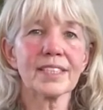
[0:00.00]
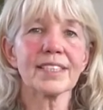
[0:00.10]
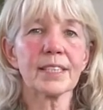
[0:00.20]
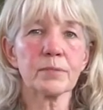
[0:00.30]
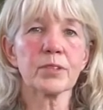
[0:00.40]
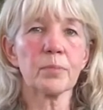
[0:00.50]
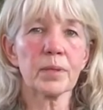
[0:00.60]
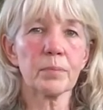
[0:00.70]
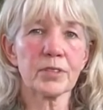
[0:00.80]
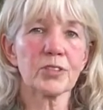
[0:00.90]
seem to be
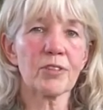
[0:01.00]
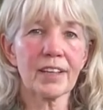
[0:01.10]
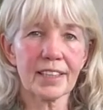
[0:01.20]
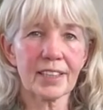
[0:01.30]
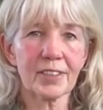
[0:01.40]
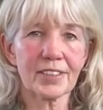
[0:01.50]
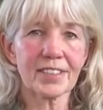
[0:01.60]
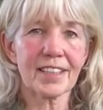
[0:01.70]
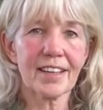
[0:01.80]
betraying us.